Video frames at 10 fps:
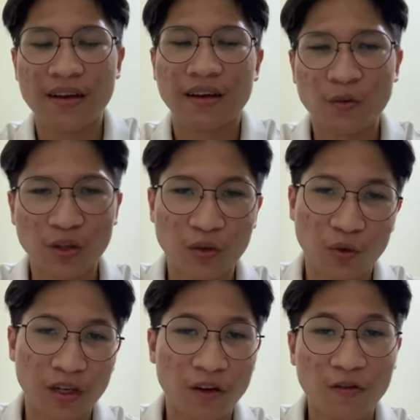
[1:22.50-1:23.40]
which will,
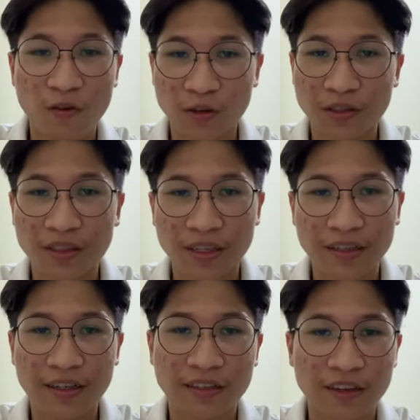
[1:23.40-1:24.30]
of course,
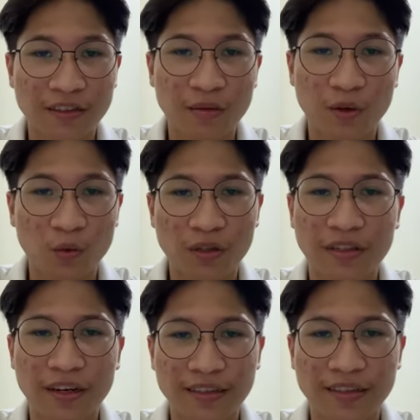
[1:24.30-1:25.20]
attract customers with the
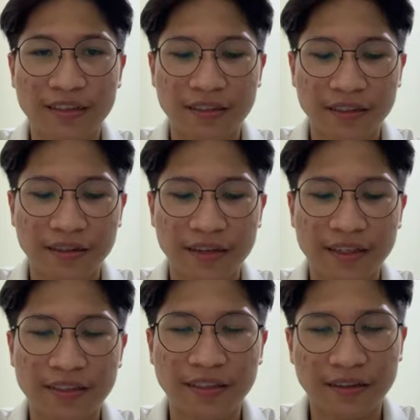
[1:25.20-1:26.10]

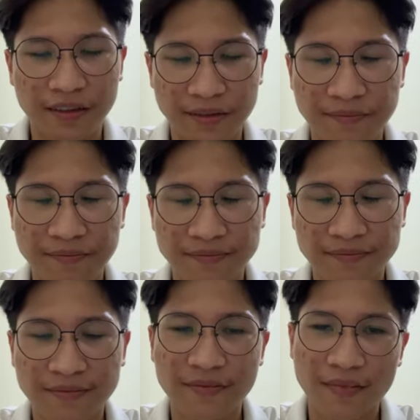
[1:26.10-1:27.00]
aesthetic.
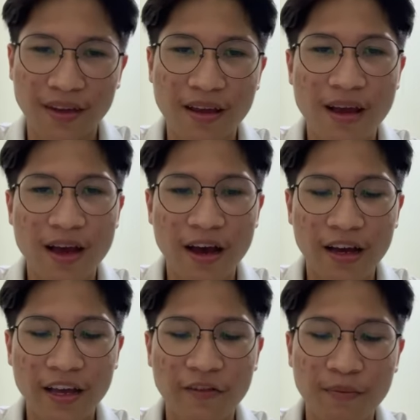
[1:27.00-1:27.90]
I
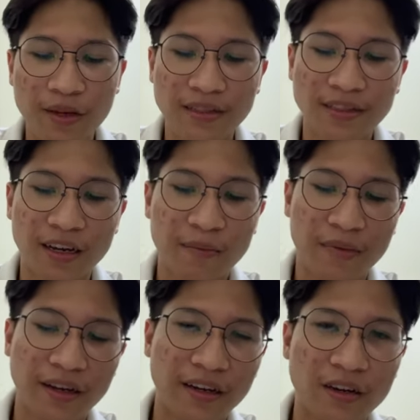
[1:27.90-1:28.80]
have made some and
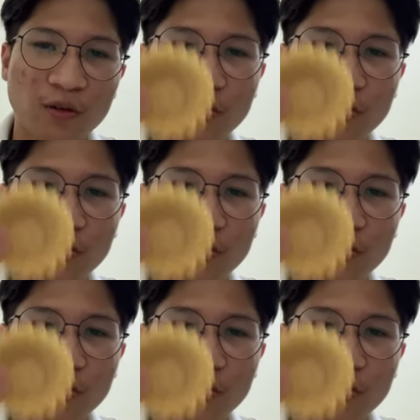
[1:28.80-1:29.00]
it looks